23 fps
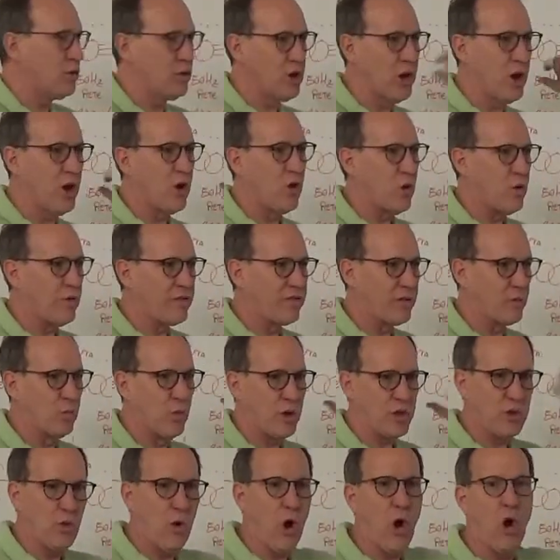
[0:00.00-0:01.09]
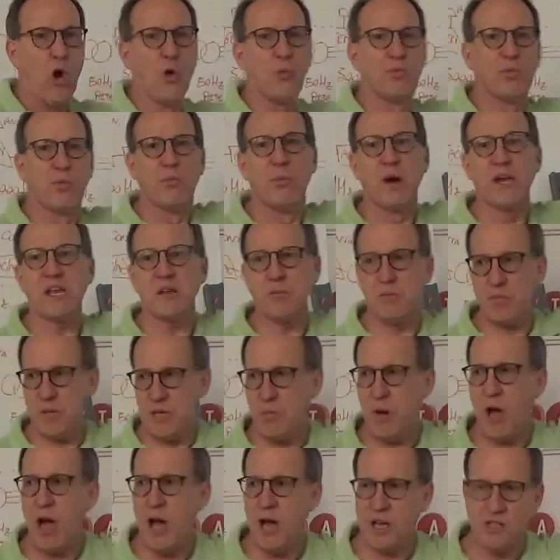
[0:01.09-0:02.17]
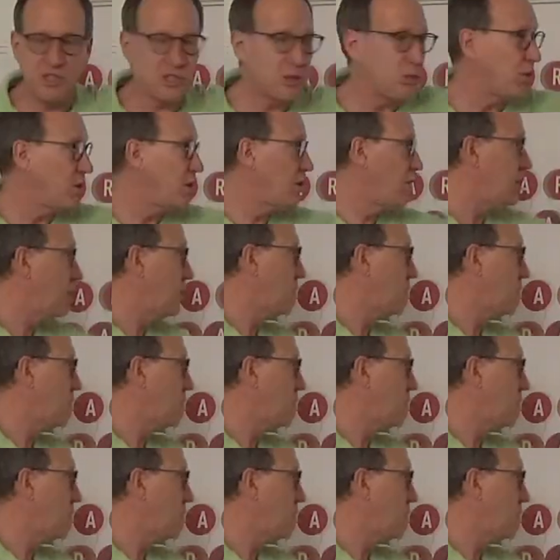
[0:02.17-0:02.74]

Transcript: know from what you hope might be possible.